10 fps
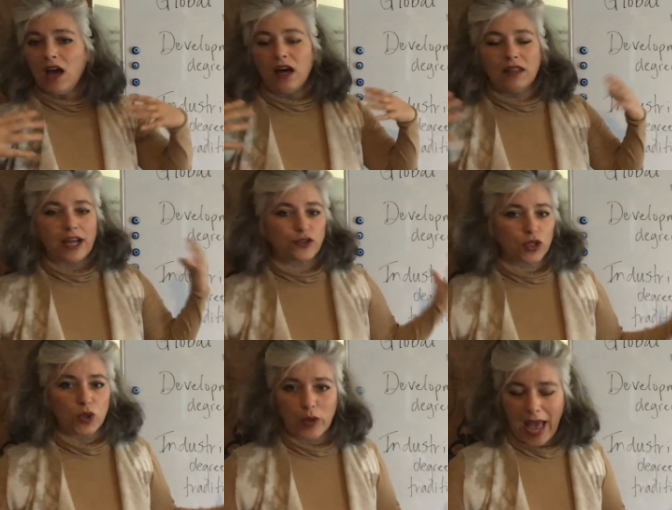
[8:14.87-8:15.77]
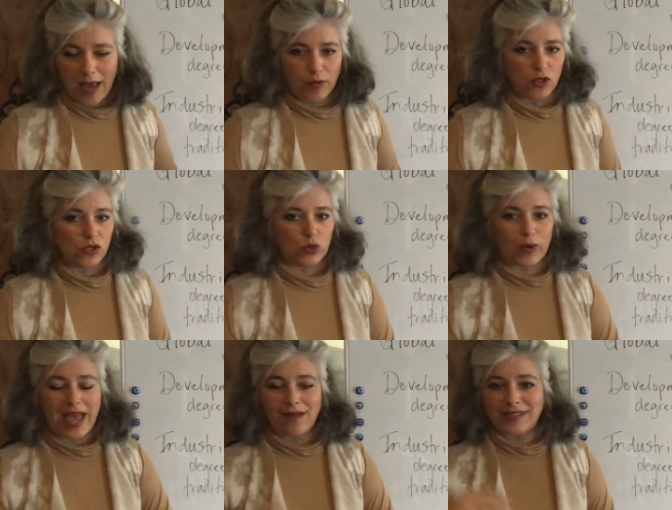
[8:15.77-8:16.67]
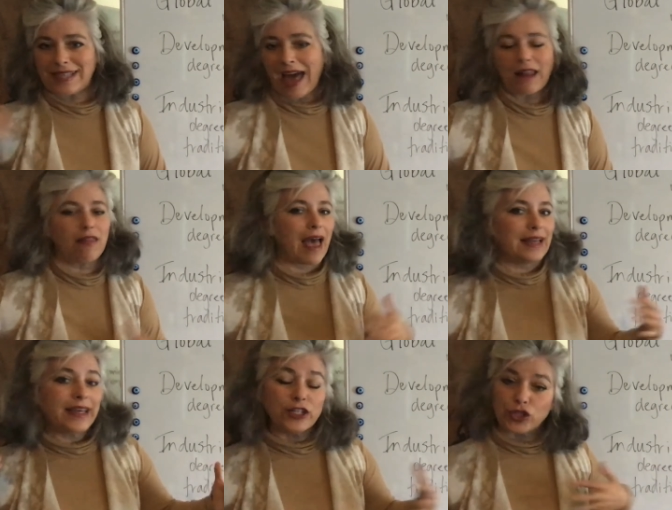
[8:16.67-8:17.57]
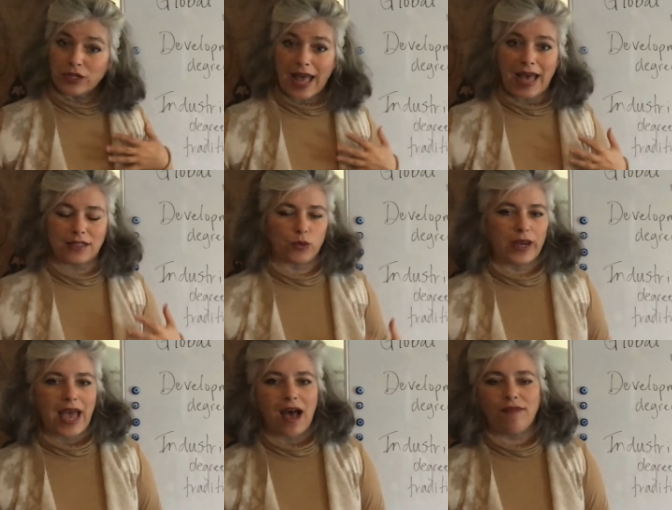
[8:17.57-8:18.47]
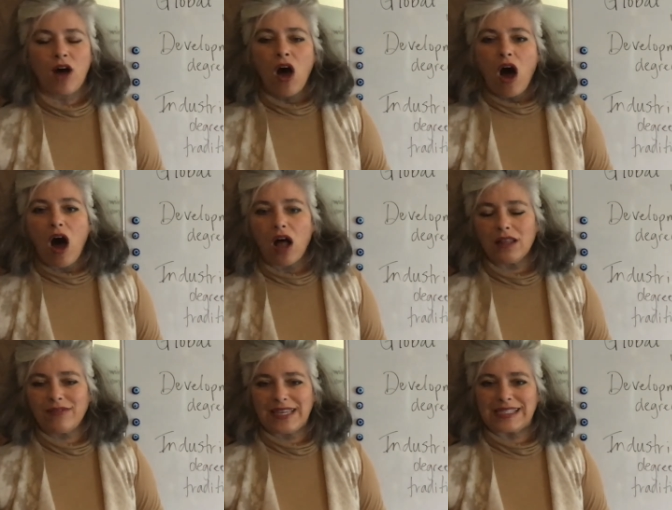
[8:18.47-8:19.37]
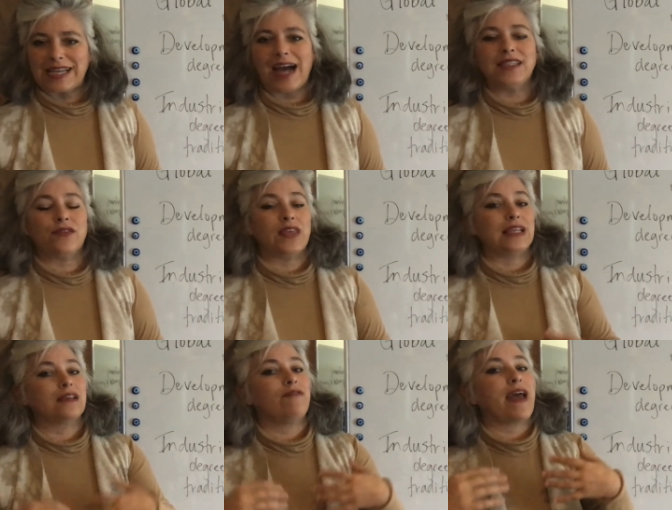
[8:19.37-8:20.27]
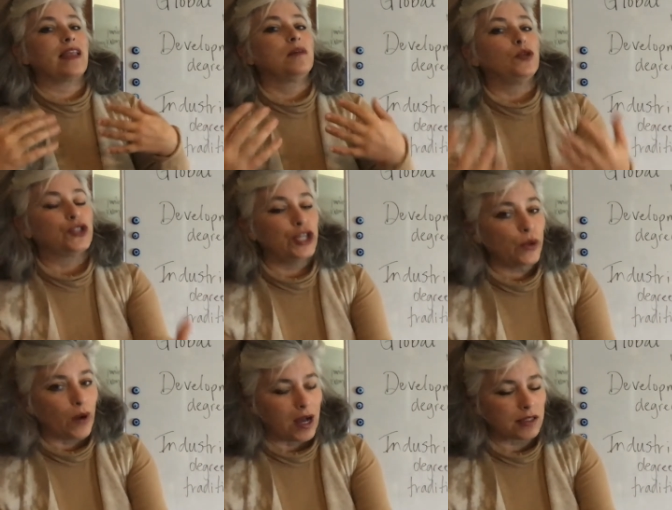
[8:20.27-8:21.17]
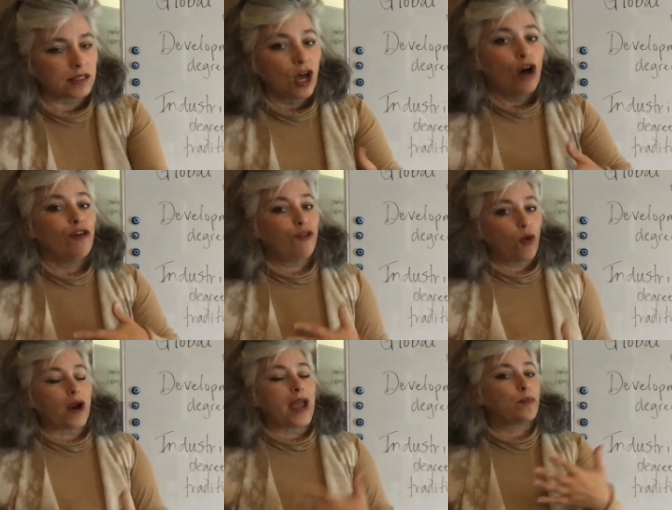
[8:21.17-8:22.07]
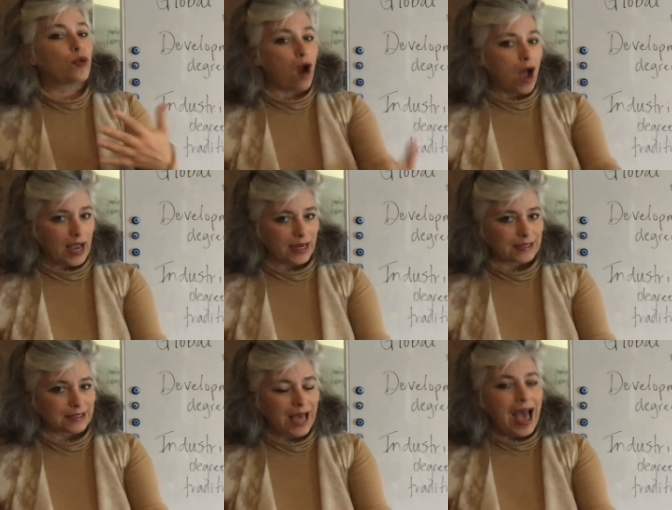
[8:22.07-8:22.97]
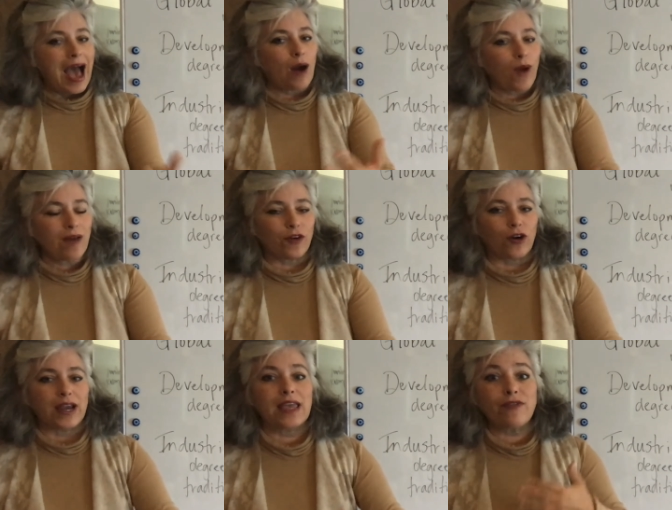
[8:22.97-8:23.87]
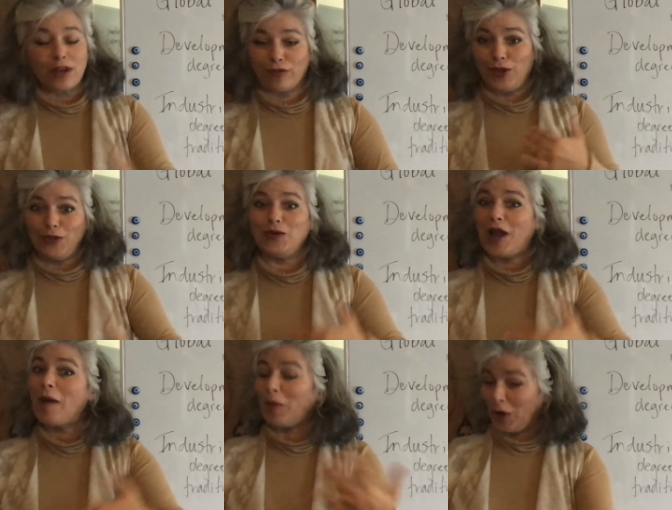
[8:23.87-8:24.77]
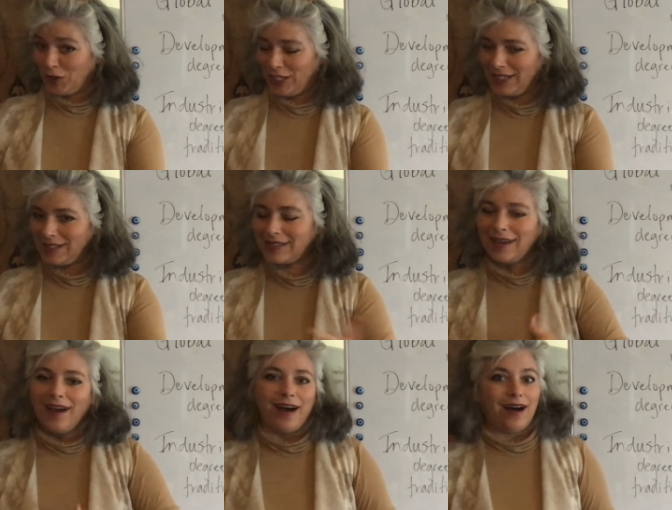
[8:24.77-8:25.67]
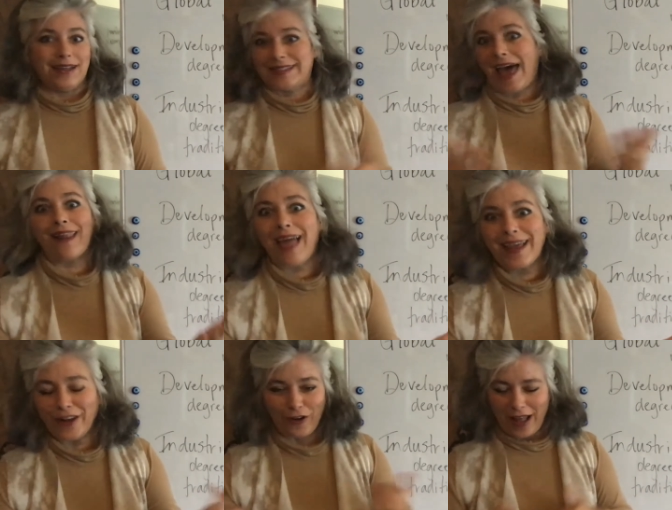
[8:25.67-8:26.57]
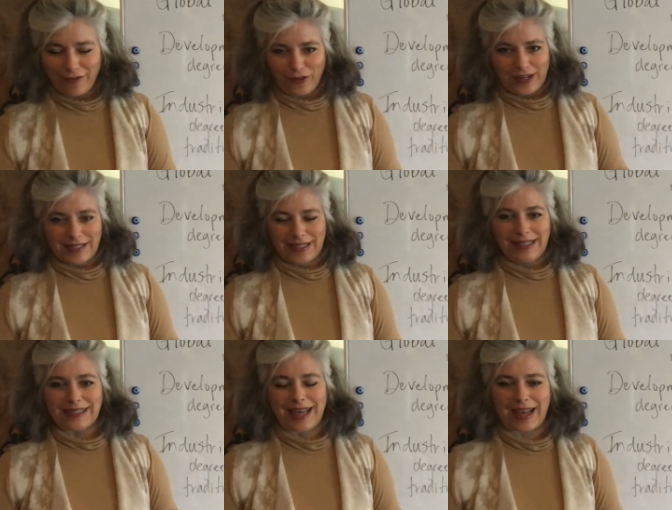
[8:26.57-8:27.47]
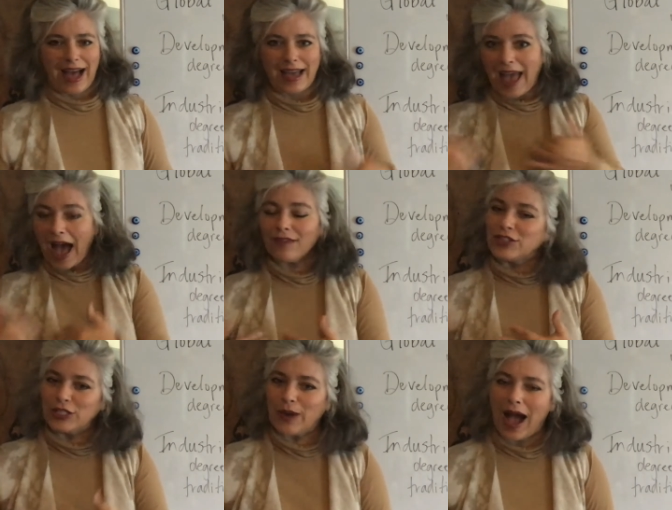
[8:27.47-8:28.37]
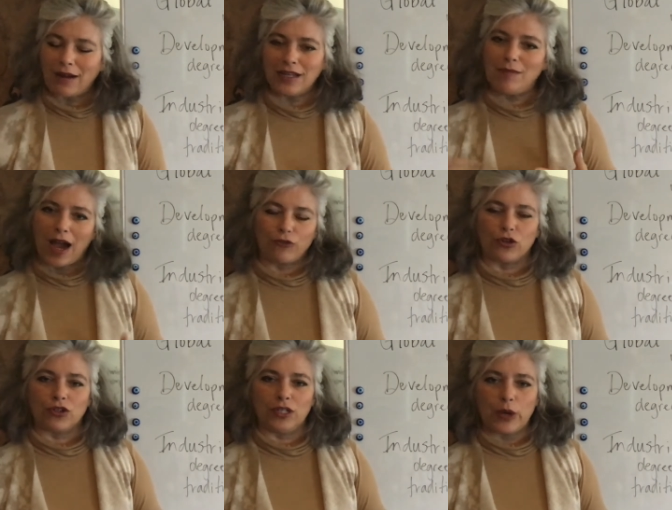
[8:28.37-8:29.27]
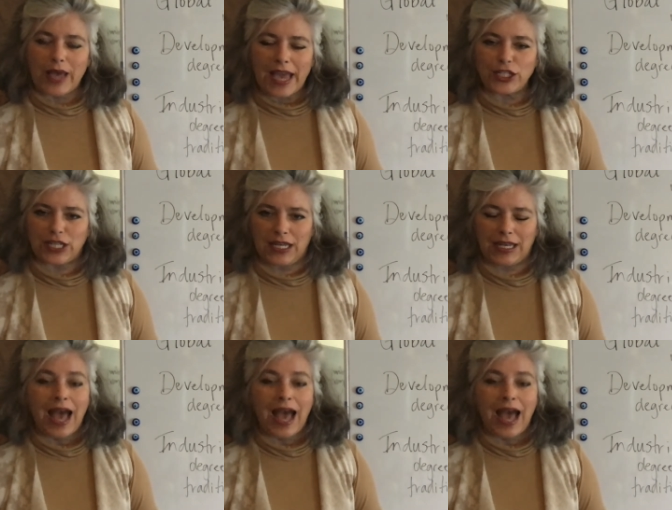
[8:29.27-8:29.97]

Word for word: electrical cables, we have satellite internet, we have all of these kinds of things available to us for a price. However, even if you do not purchase a uh, satellite internet, for instance, like I have to out in my rural location,